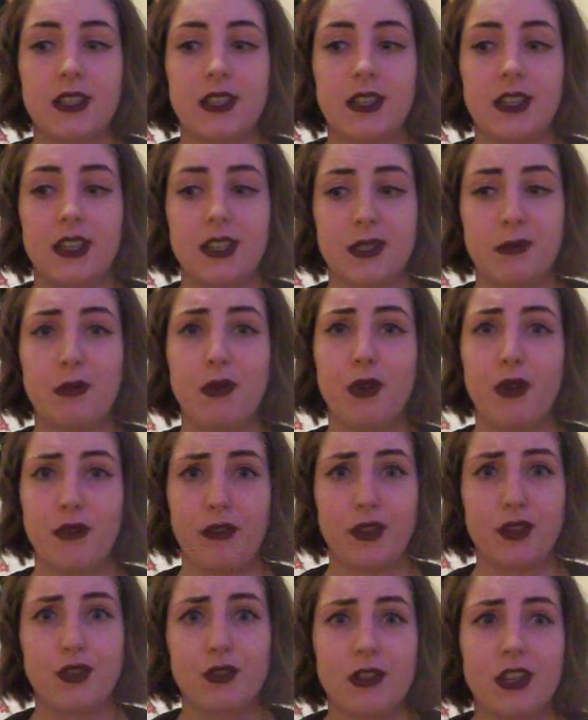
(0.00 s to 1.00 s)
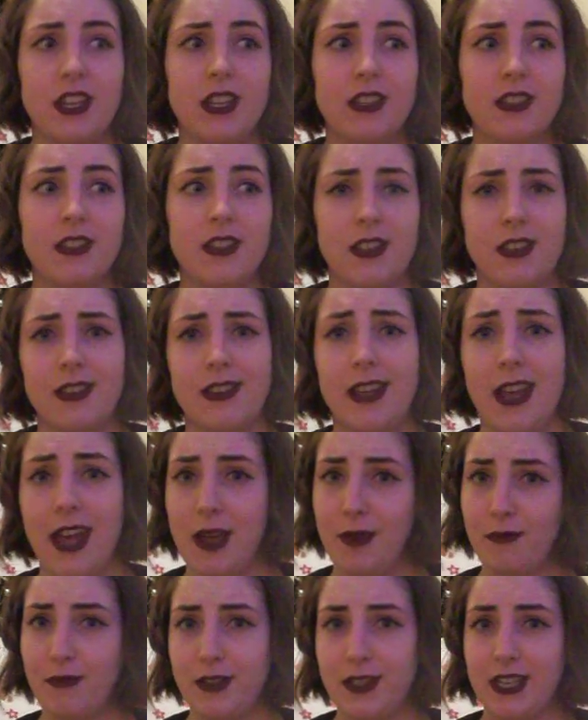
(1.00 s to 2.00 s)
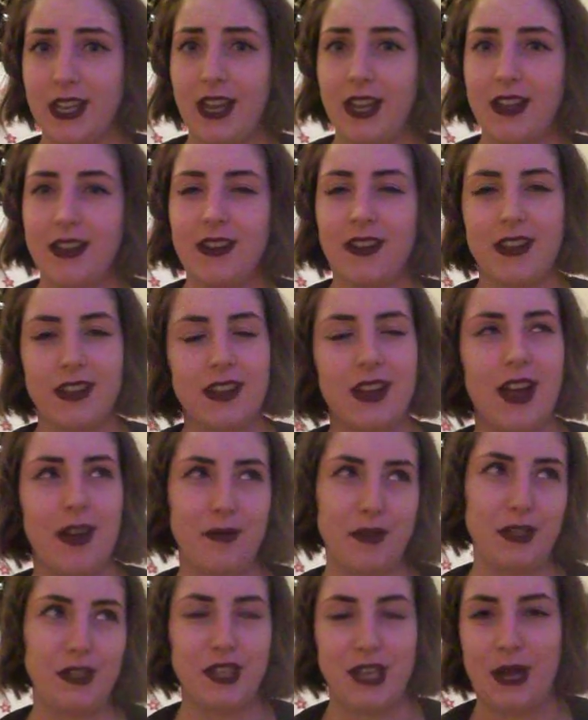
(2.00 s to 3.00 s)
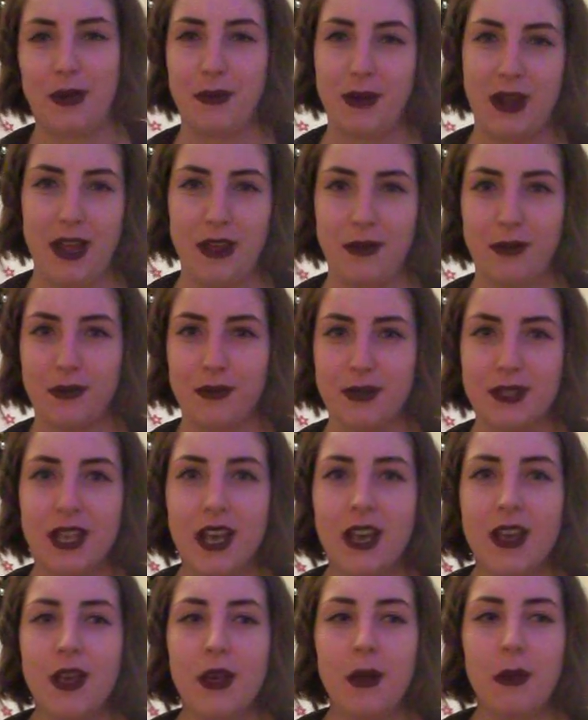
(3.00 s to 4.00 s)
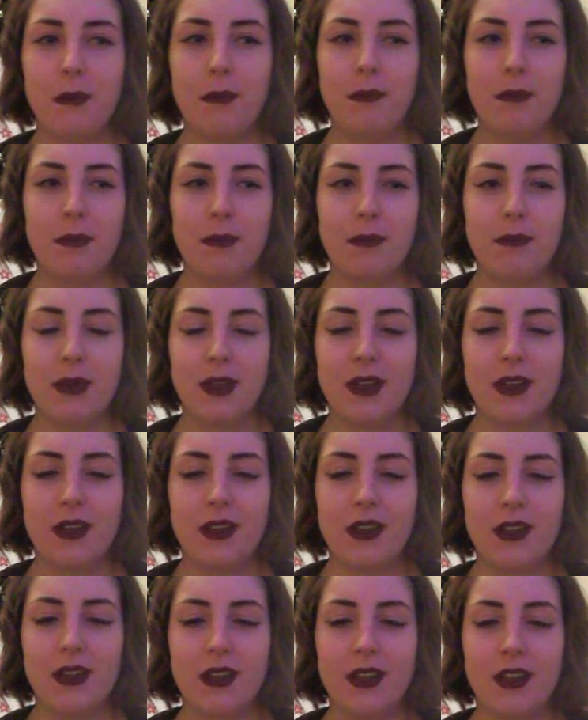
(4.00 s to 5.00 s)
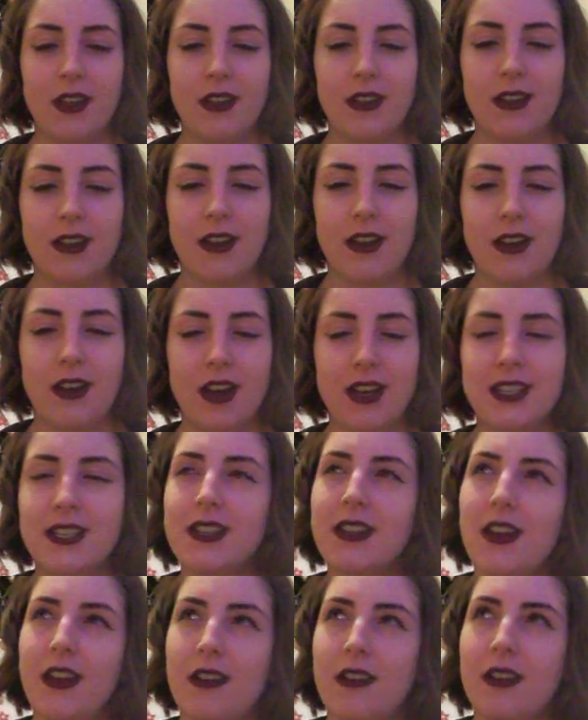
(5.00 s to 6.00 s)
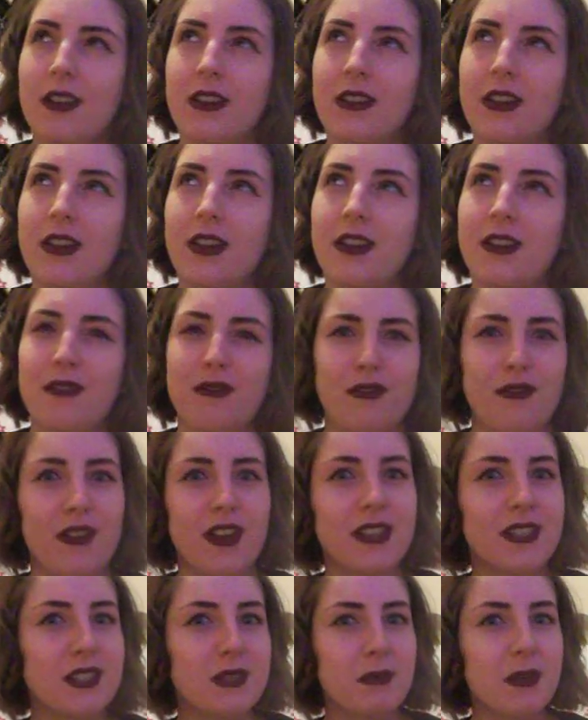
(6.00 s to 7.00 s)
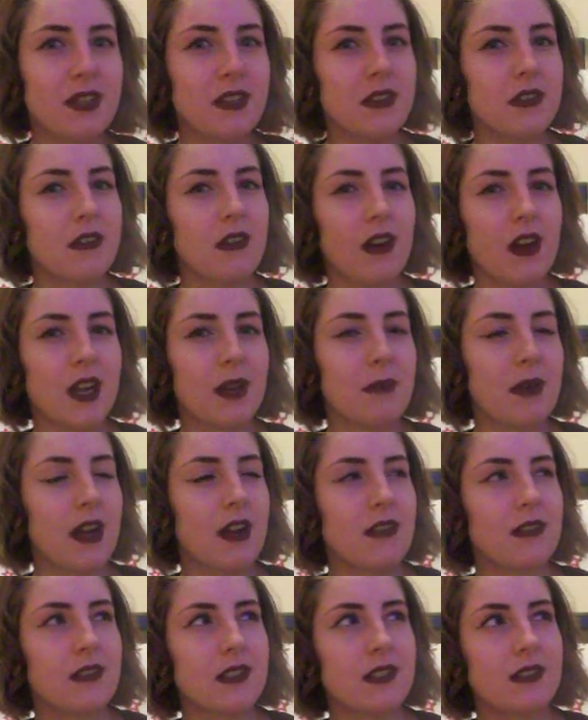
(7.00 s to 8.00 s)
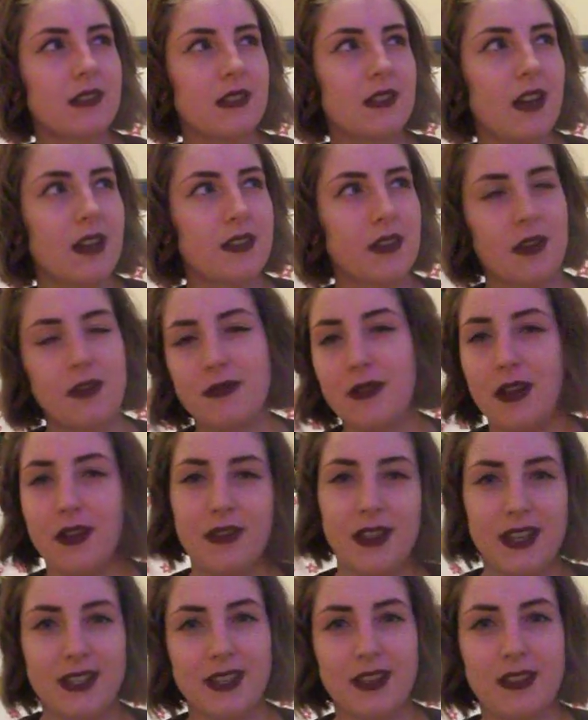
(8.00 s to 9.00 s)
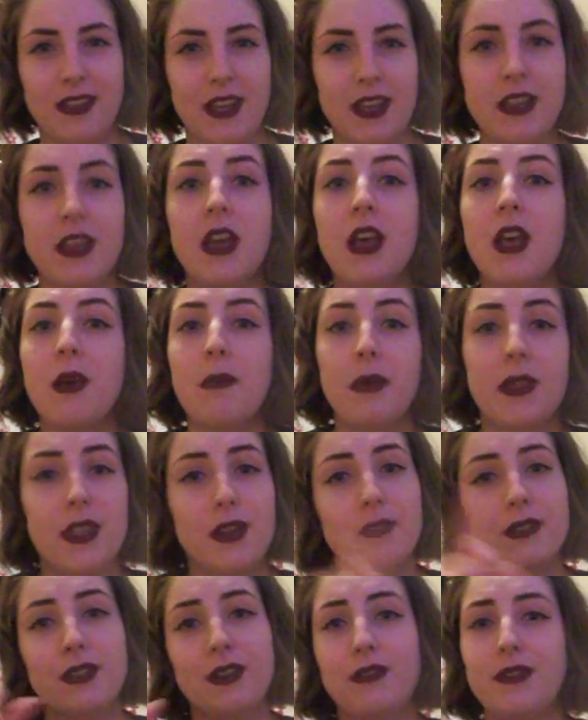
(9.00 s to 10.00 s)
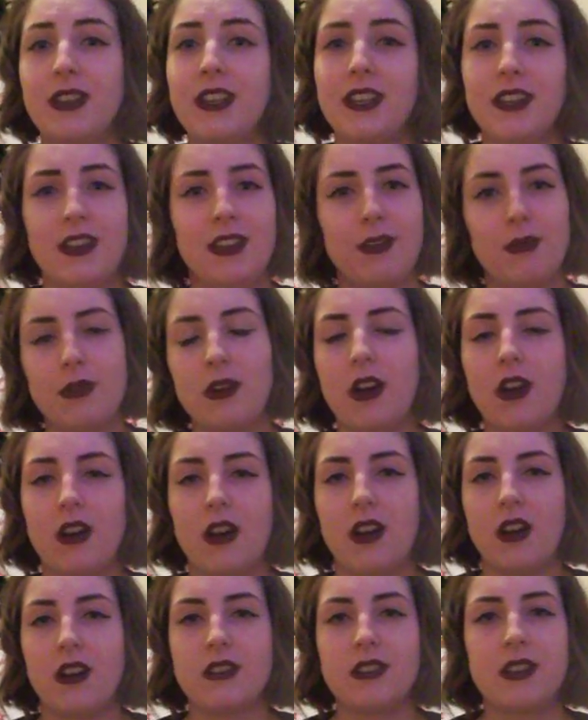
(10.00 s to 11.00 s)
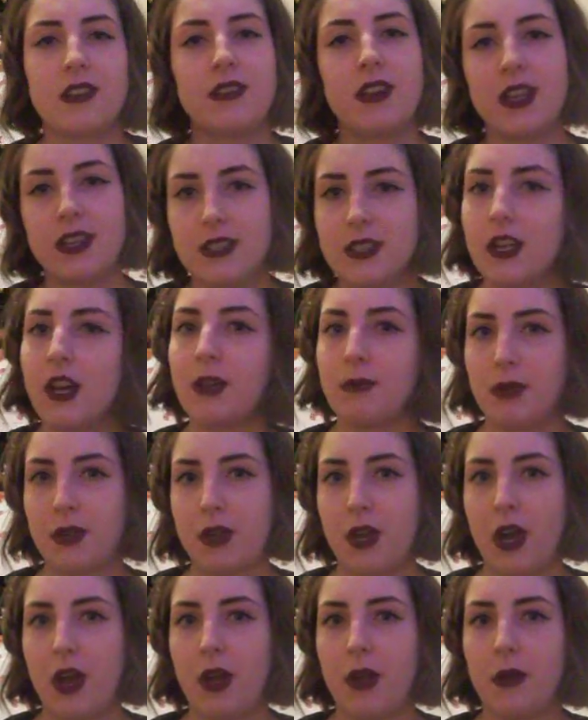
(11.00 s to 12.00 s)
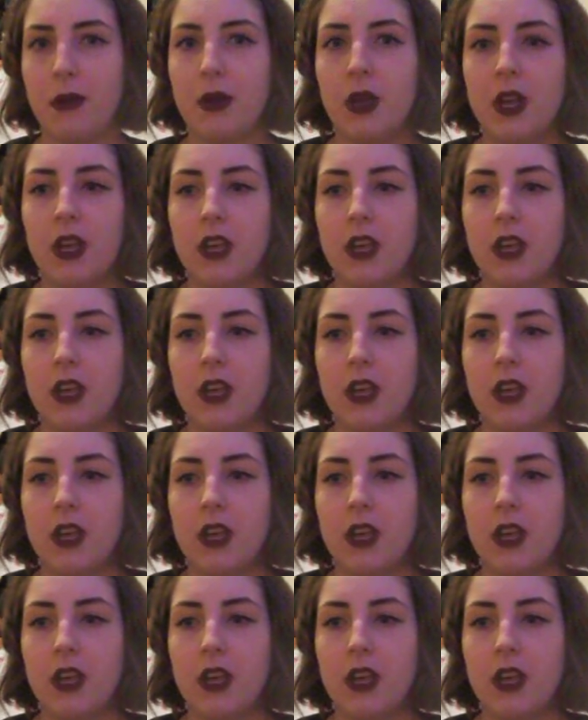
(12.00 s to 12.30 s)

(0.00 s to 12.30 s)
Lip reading: It's more of a treat than your everyday, like having gel nails. But I don't know, an investment in your eyebrows? I don't know if that's a thing, but they also fill in a little card, so next time you go,